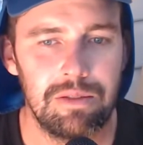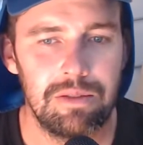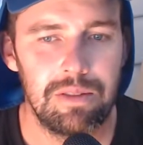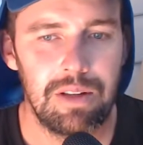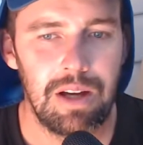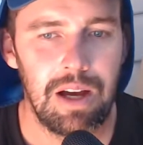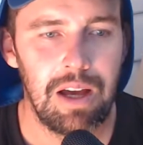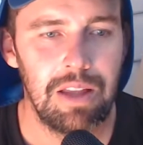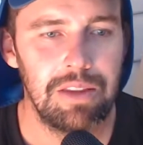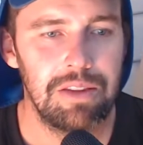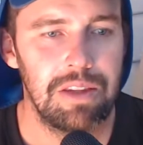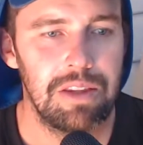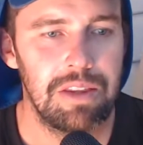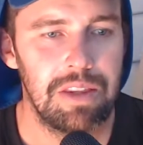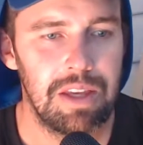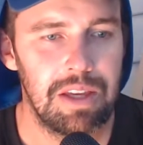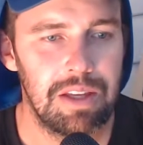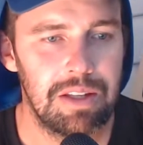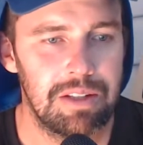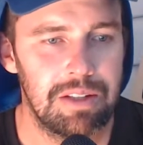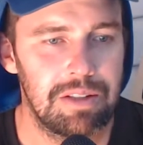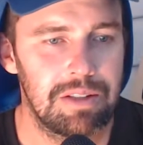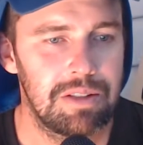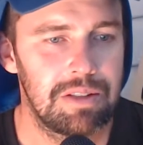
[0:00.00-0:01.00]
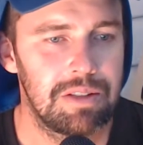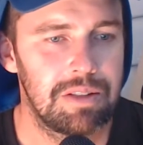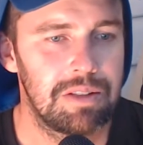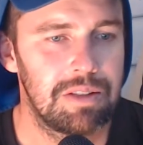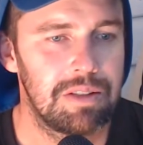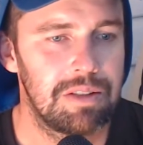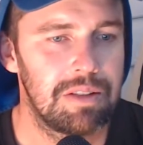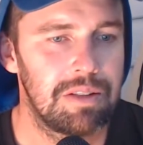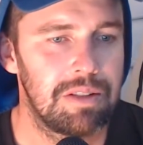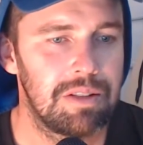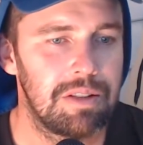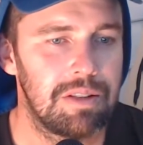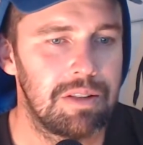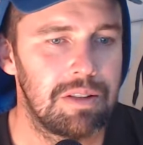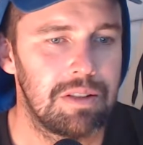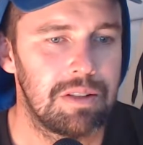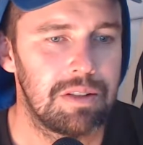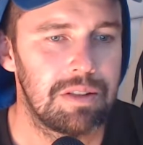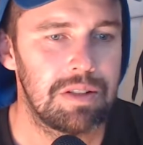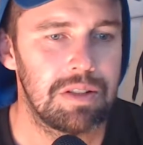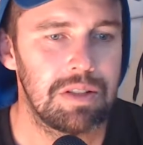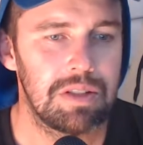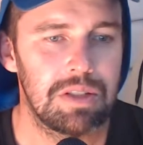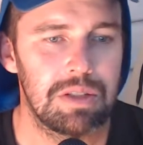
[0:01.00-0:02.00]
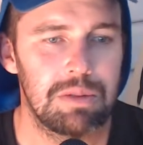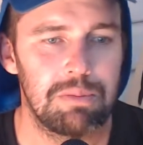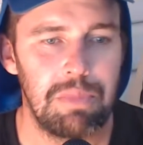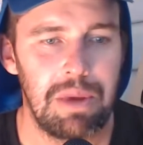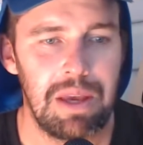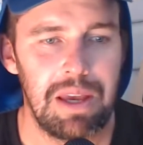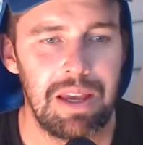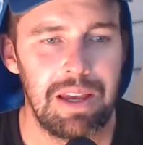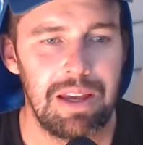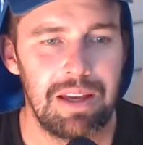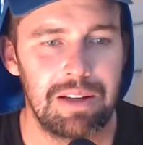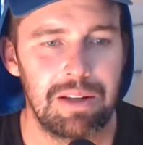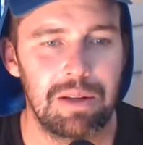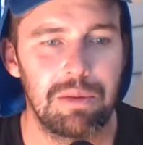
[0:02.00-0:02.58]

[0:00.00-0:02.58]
Other than despair,